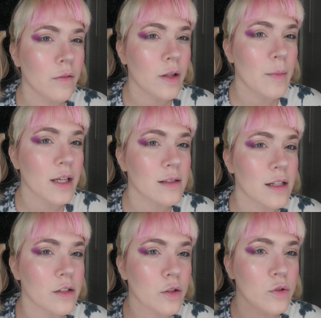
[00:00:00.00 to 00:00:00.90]
That makes
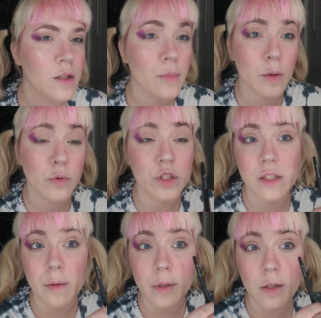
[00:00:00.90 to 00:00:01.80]
sense. Like, you'll see the purple
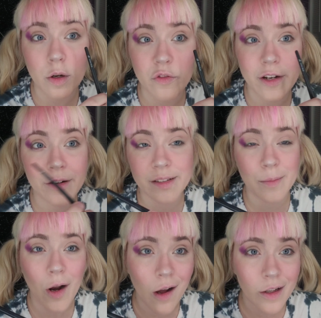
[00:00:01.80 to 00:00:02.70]
just appear over here because
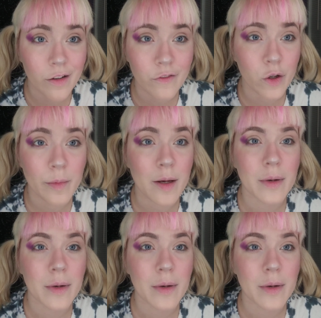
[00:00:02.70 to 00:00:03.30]
I'm not going to film it.